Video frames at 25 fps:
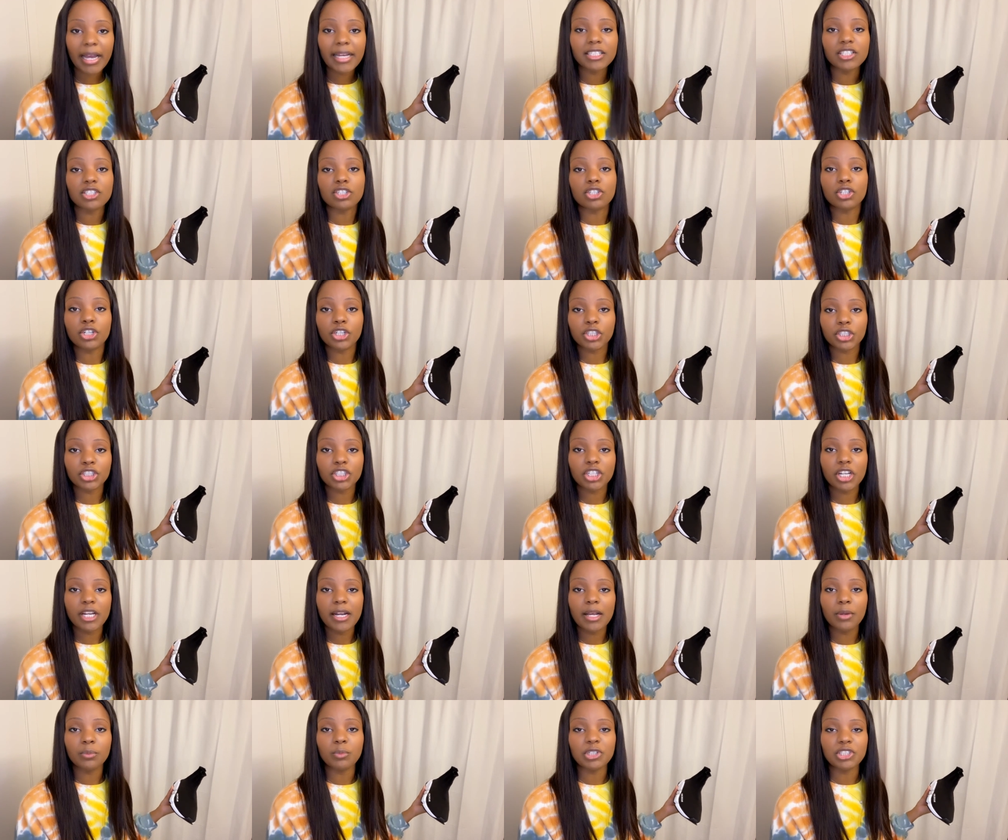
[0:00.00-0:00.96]

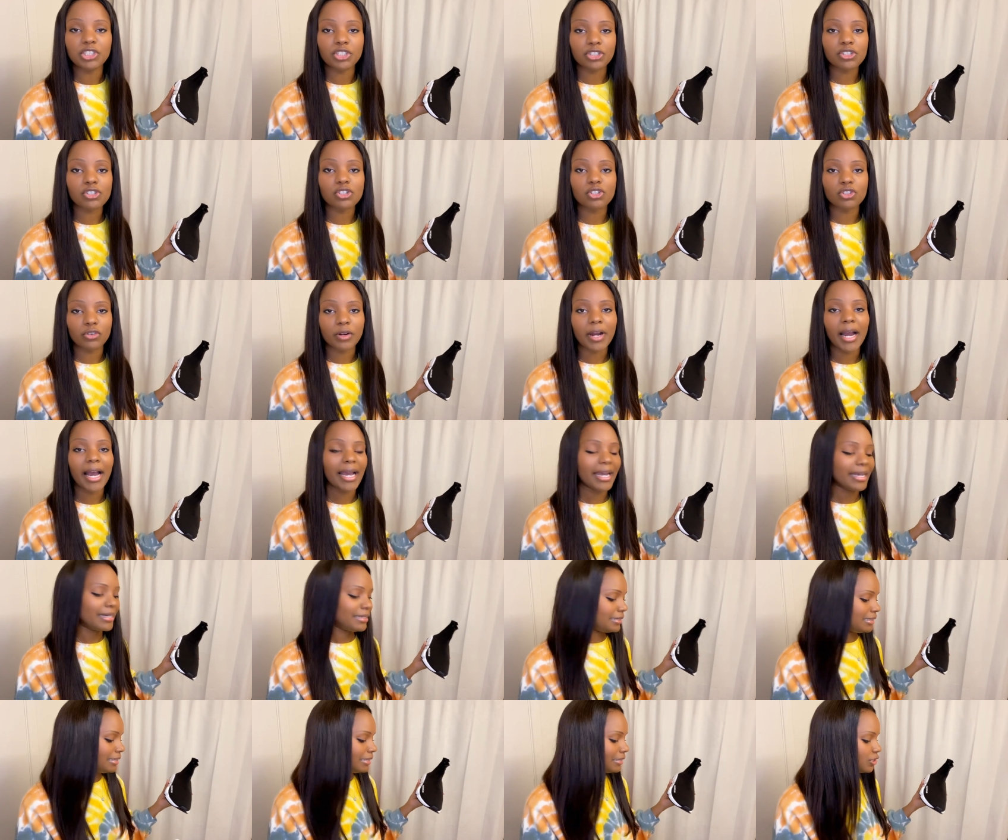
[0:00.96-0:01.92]
detergent and we just
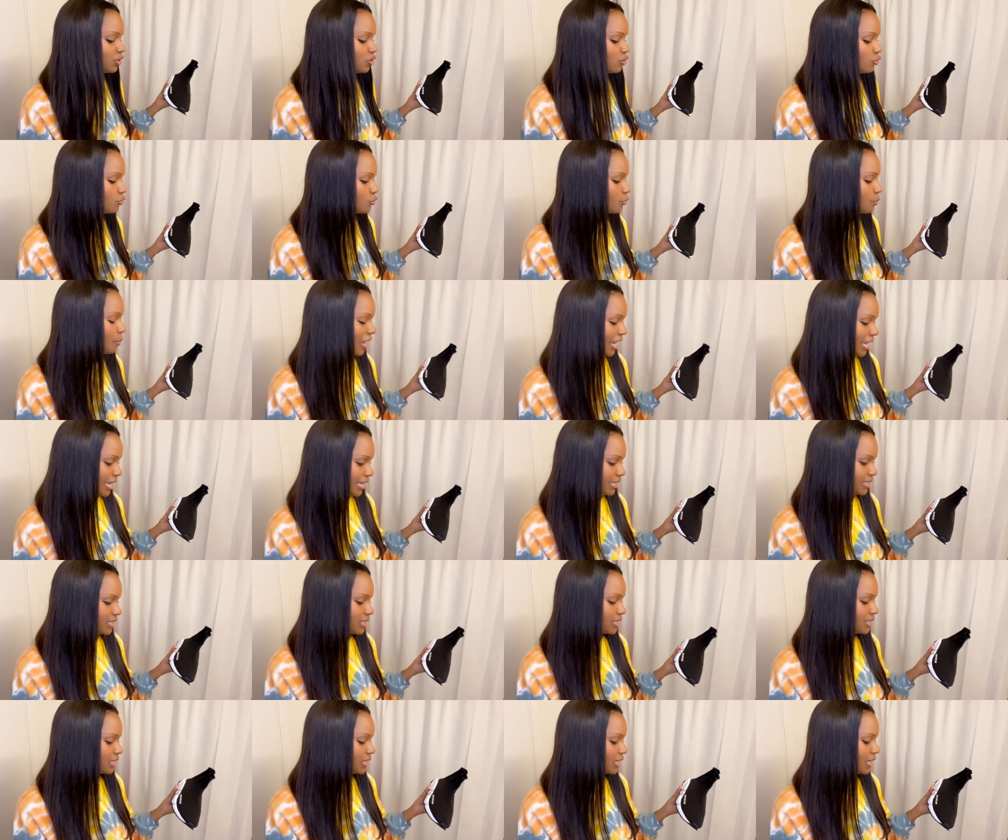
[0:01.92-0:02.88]
tried the
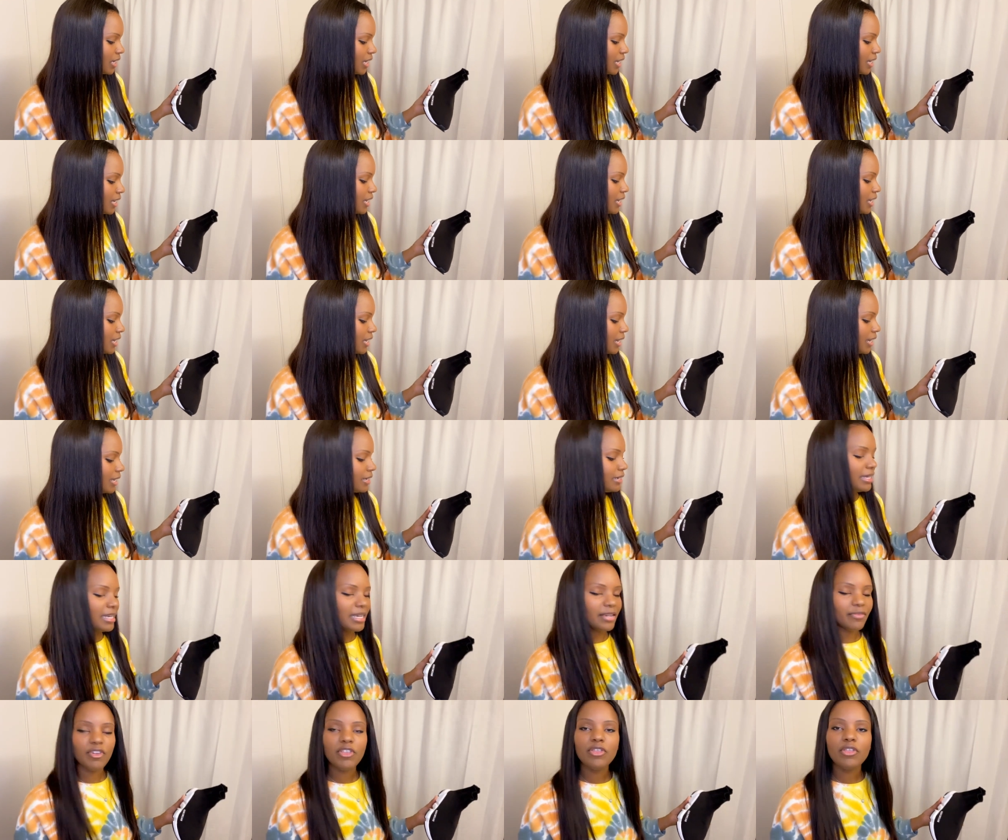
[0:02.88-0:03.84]
toothpaste. And
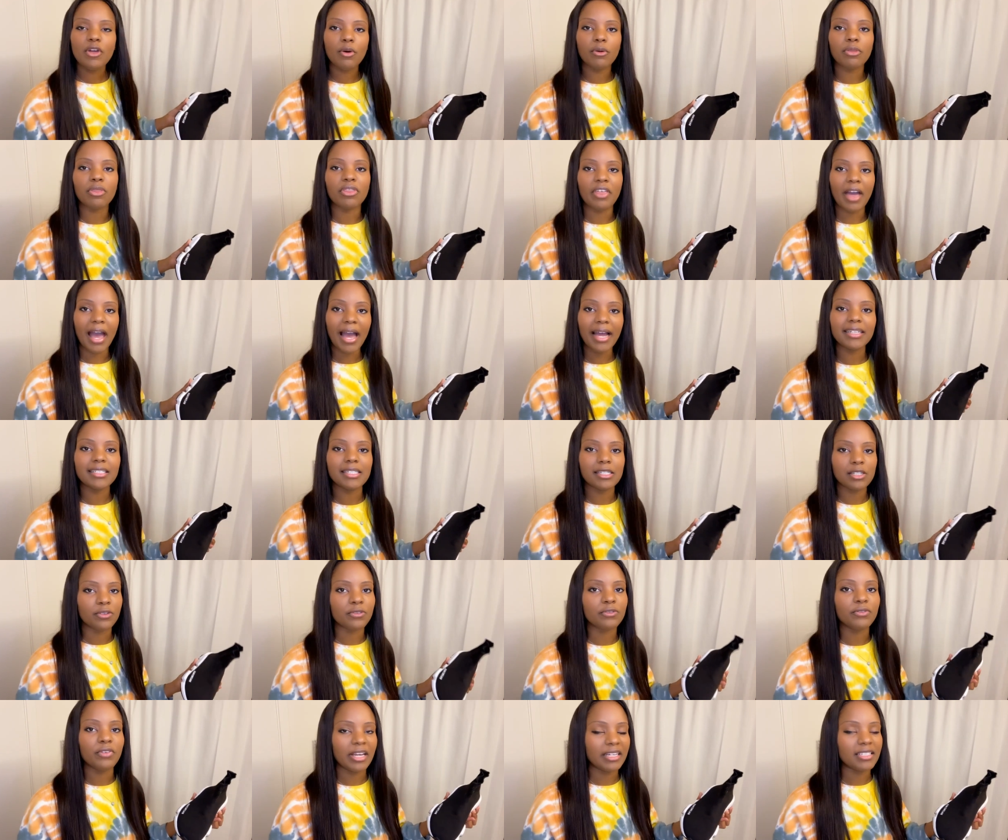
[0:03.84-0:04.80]
even though that did
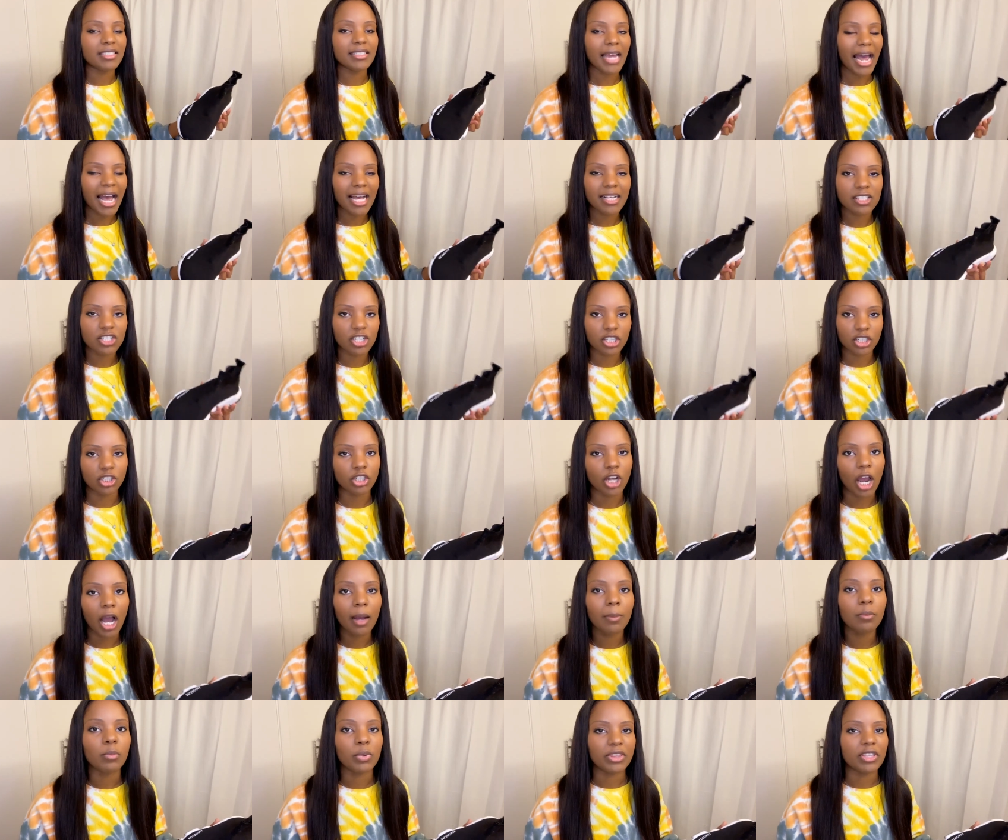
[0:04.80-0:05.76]
a fantastic
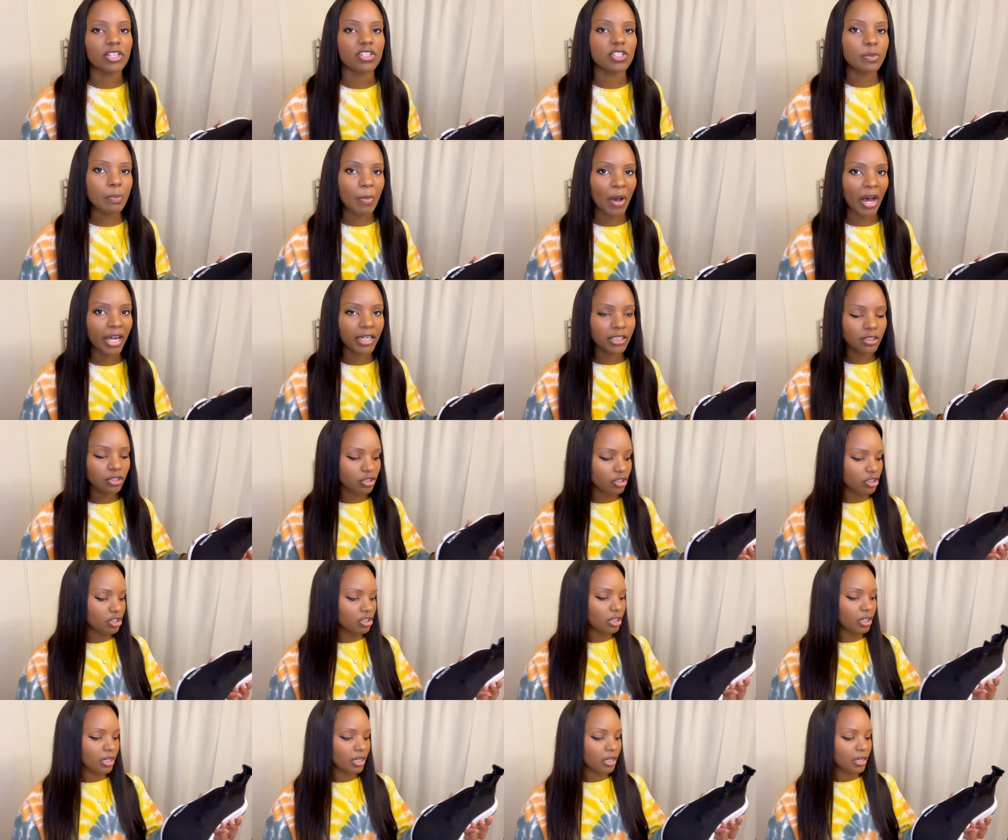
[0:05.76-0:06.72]
job with the
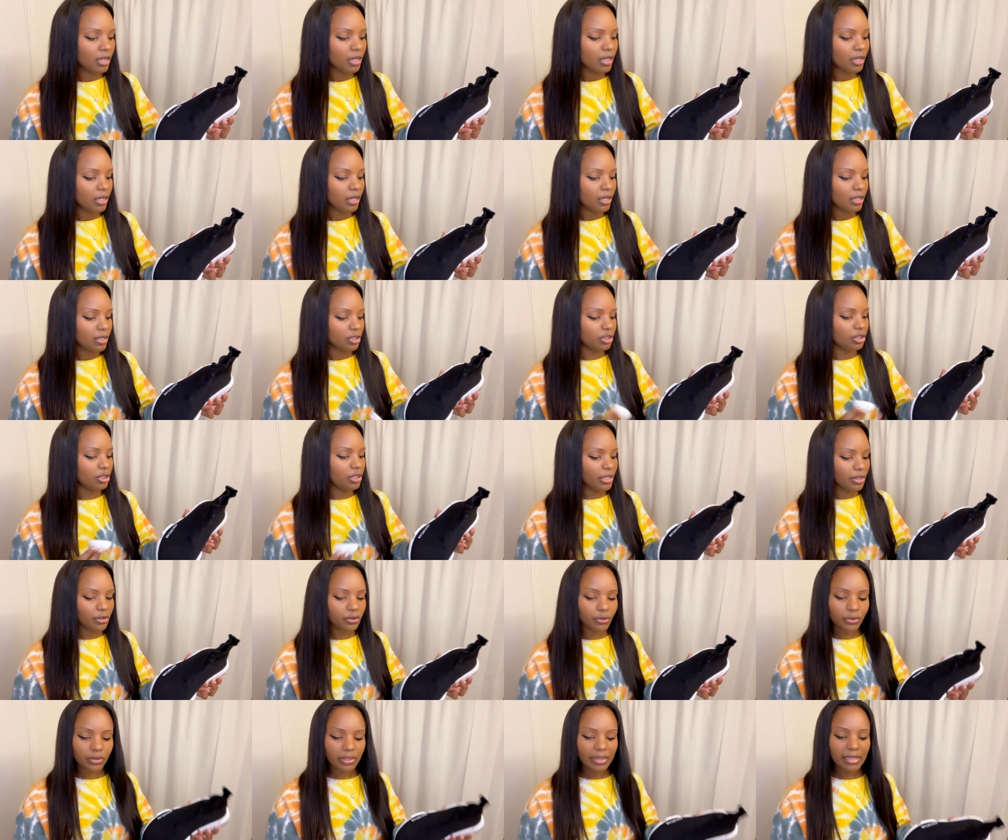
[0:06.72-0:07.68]
sponge,
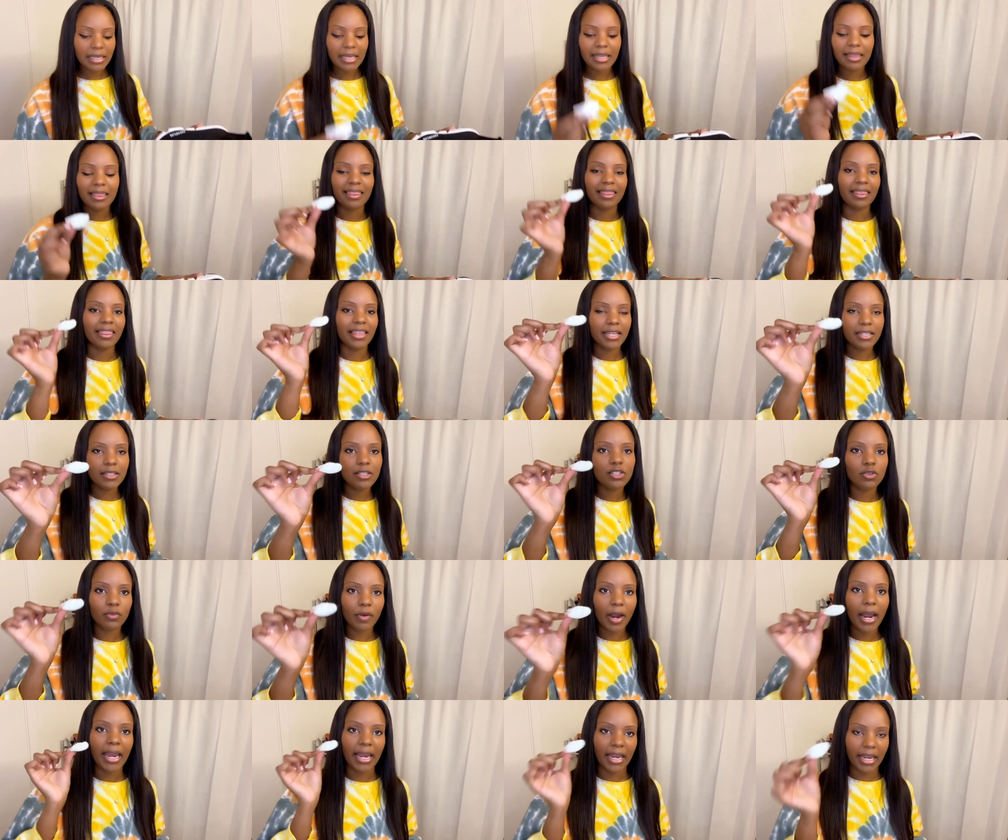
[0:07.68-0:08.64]
literally
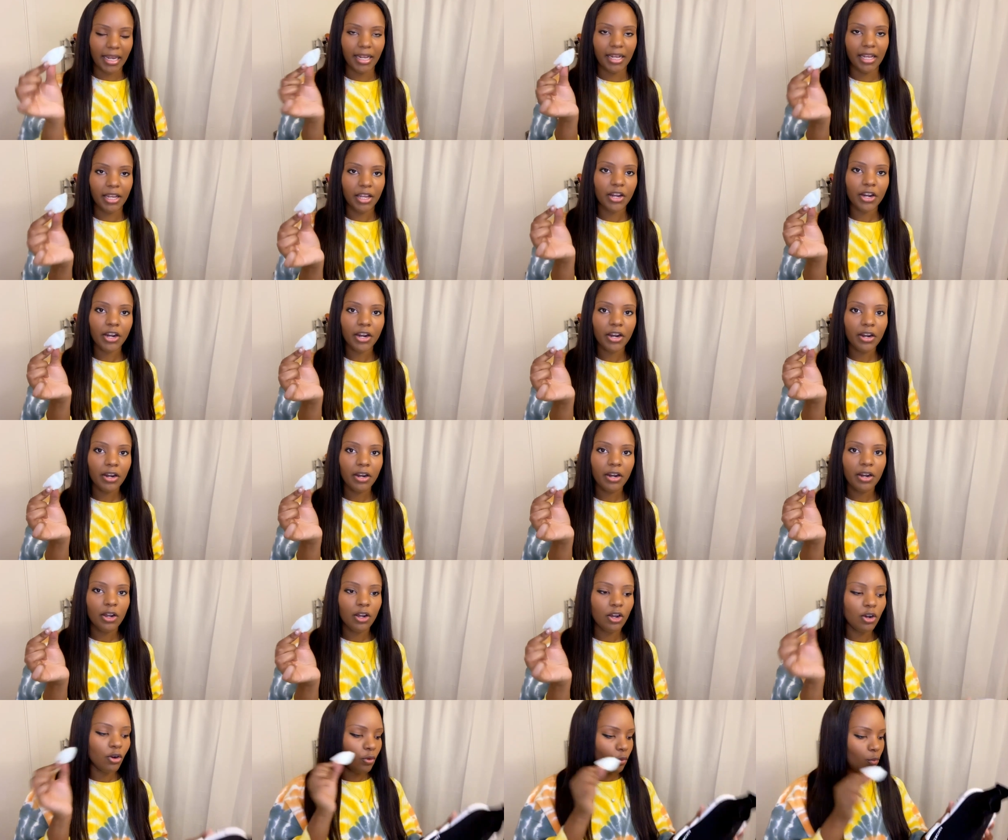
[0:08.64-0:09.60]
this right here
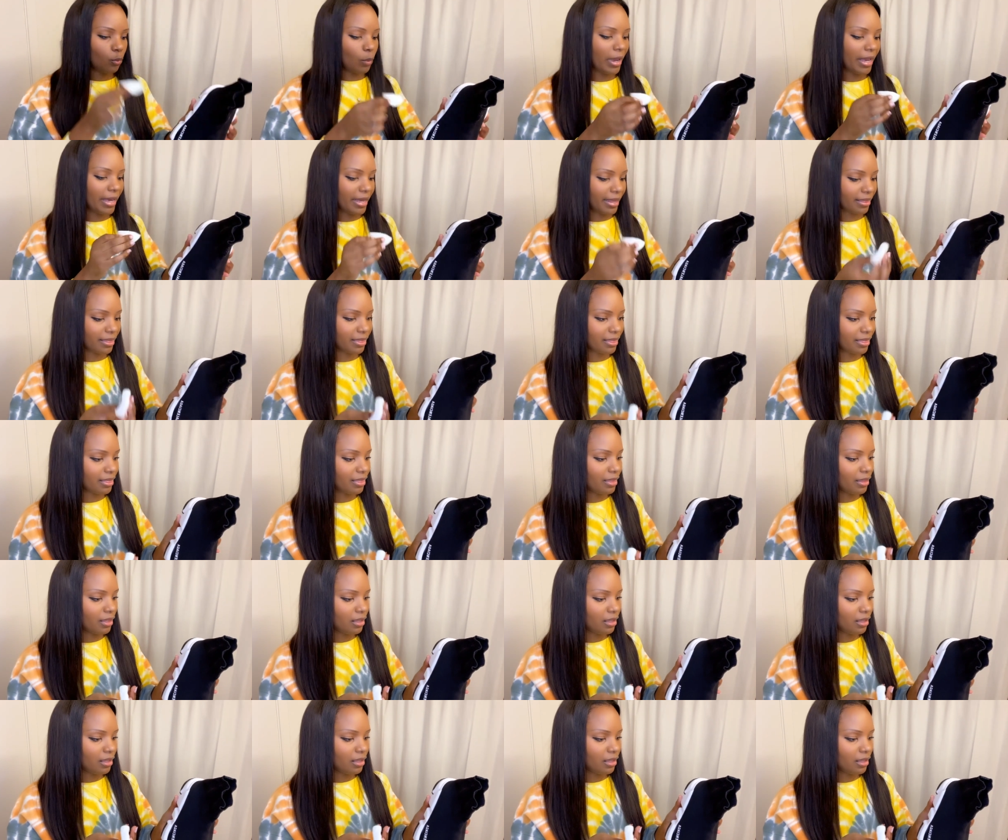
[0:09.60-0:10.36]
with